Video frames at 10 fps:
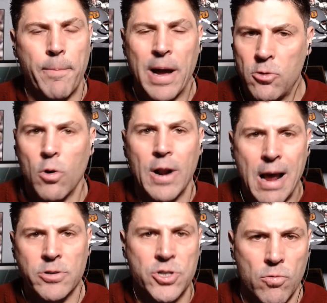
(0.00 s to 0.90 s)
I thought
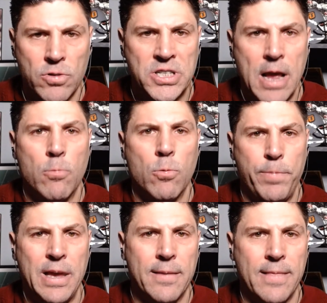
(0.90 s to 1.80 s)
Arizona State would
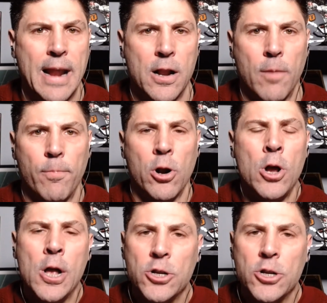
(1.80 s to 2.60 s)
be in that number